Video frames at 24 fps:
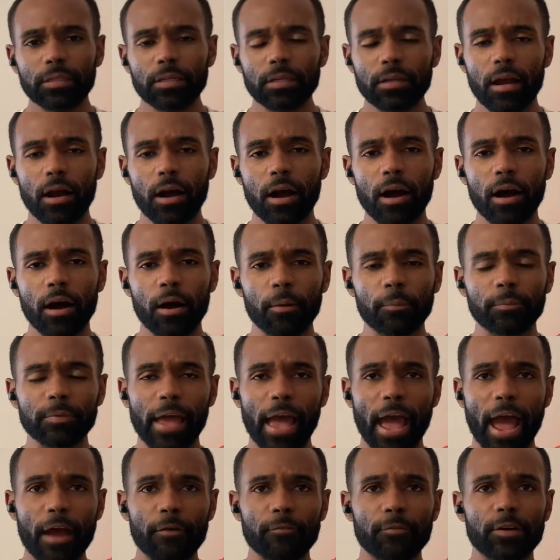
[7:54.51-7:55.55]

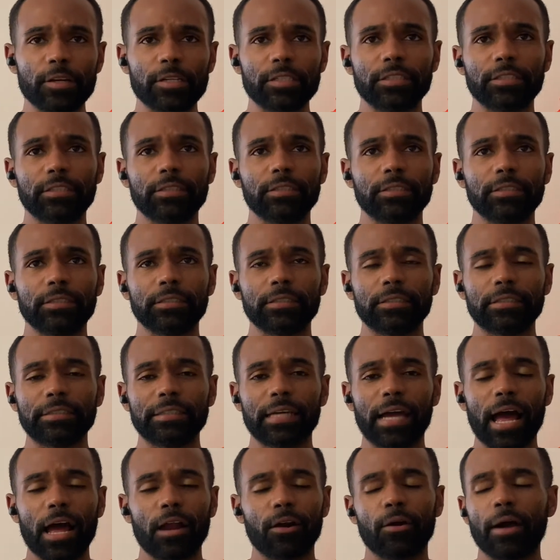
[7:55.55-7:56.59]
Average,
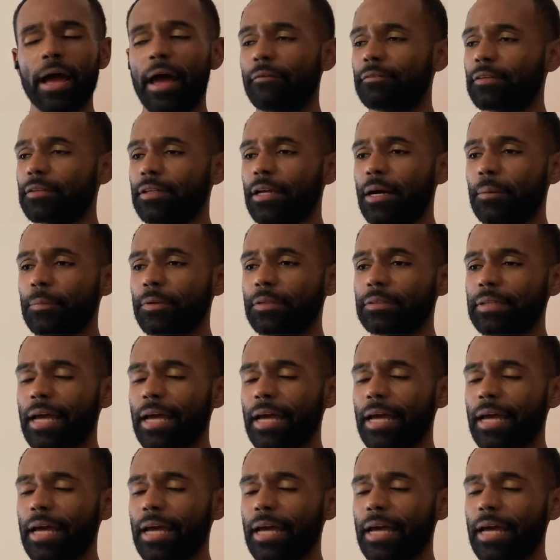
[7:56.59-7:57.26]
I don't have the numbers.